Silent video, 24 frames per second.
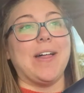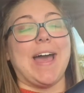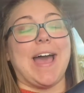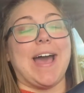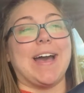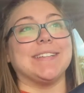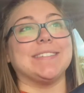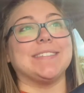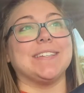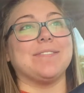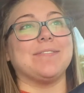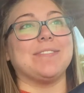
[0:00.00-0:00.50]

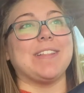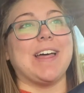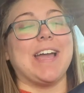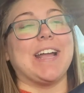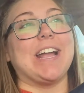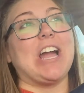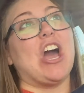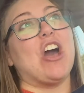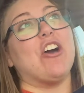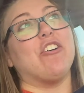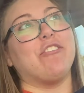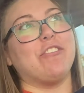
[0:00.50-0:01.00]
as of like
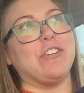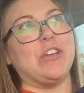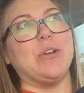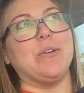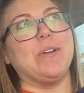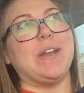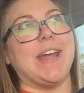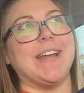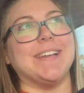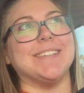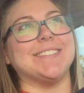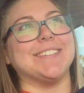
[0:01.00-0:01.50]
a few
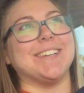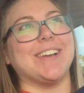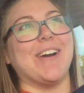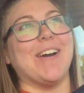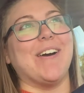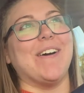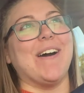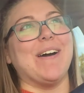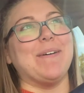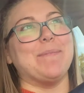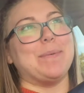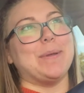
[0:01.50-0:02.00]
days ago,
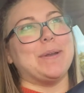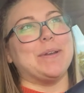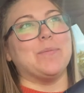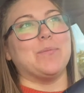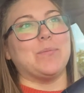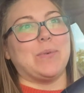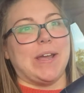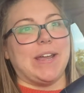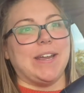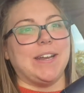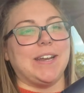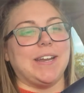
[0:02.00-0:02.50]
I've been
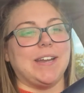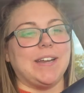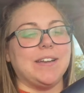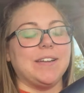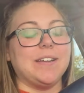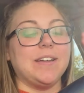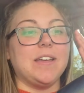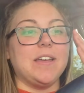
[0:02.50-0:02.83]
waiting.